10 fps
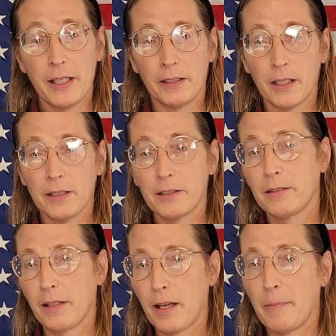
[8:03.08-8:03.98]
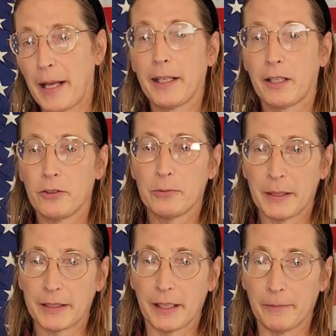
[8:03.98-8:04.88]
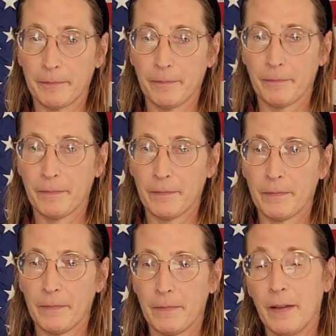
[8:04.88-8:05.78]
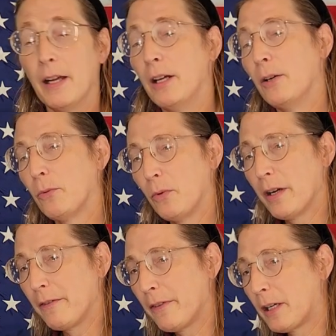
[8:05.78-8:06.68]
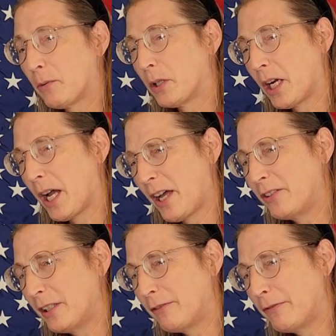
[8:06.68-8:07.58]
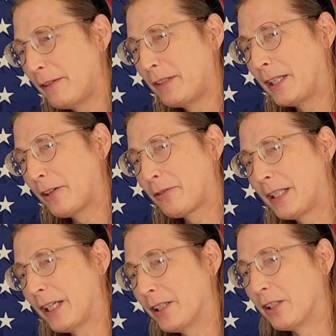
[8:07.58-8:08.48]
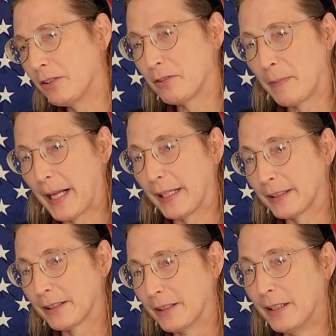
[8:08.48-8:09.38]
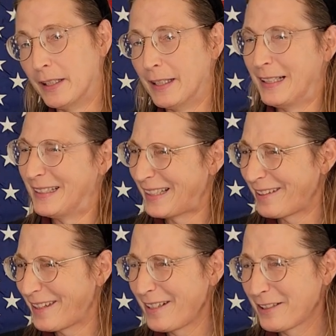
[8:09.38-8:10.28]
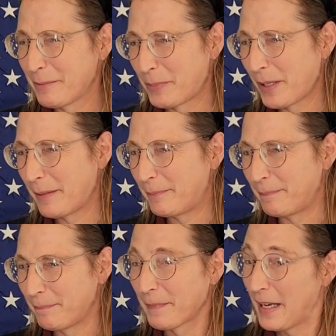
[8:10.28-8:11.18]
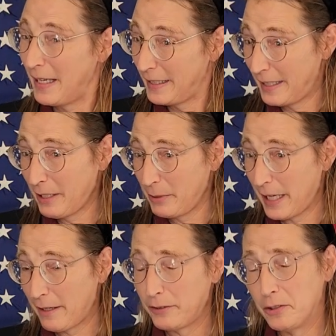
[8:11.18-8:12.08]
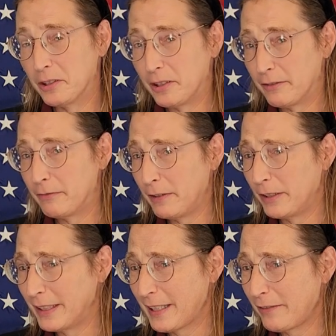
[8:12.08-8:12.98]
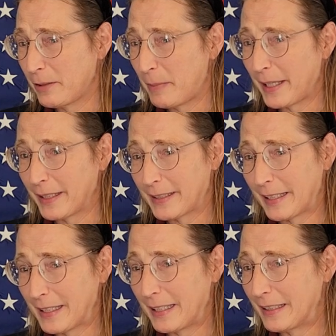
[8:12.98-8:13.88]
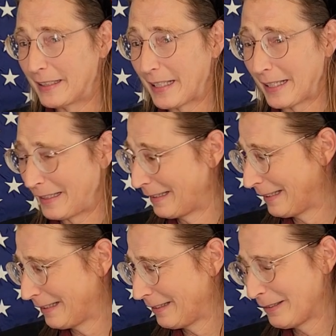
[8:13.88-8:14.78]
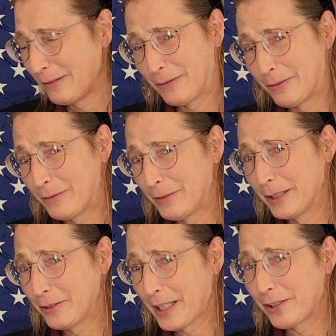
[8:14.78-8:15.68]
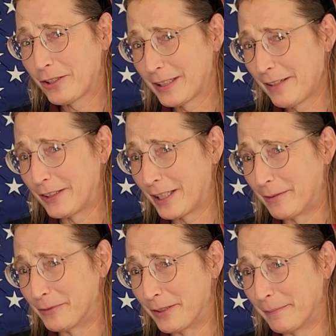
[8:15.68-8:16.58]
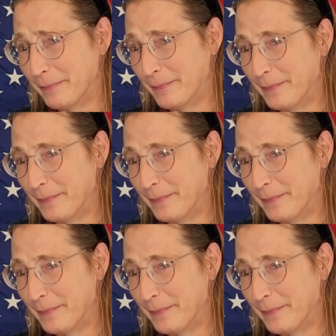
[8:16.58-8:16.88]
when it does, a ballot goes missing. What if there were 153 unused ballots? Now there's a problem. Now we have 257 ballots at the end of the day. Where'd those extra seven come from?